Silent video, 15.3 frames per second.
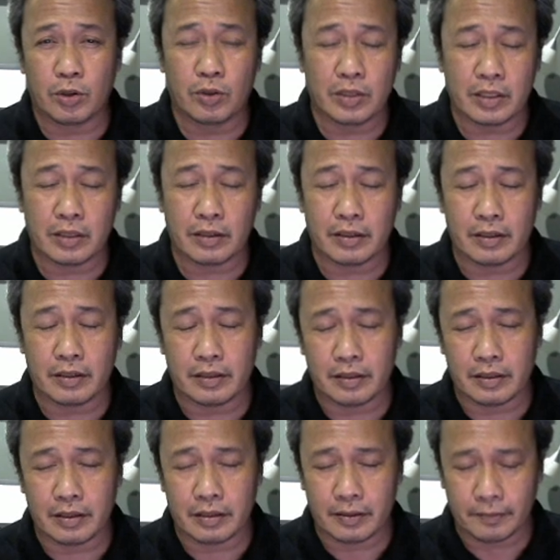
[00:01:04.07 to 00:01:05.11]

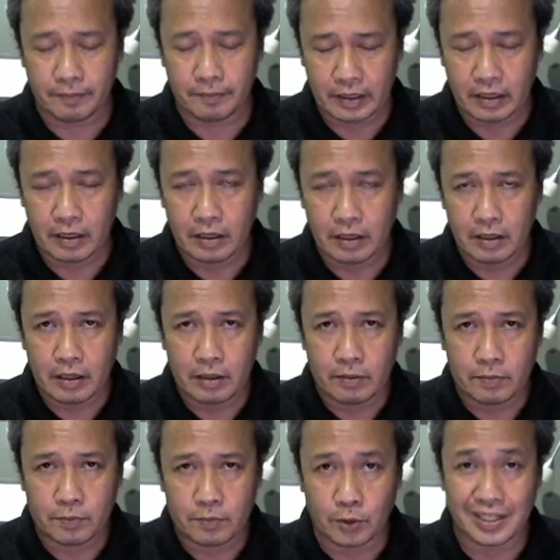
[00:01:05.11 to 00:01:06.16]
the
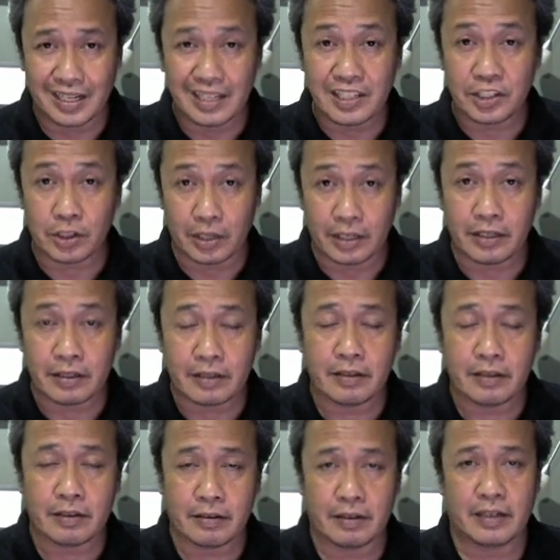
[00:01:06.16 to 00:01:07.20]
protein insulin,
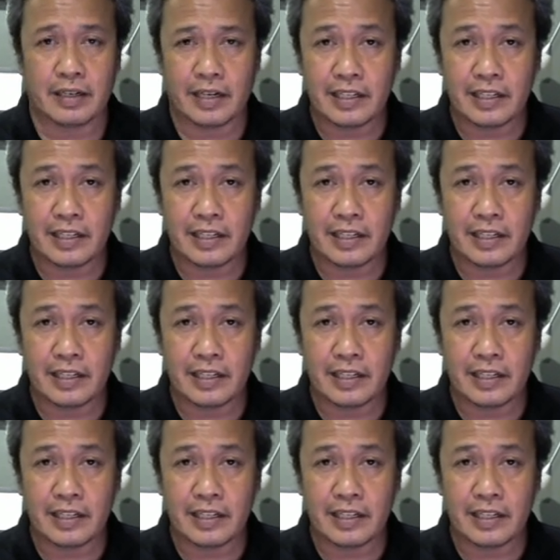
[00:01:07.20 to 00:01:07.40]
right?